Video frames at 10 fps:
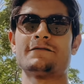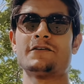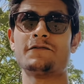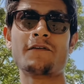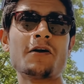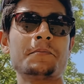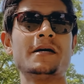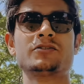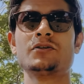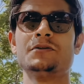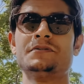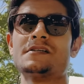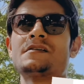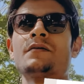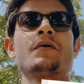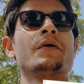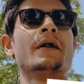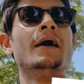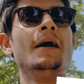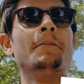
If you're front bencher, you're just a nerd.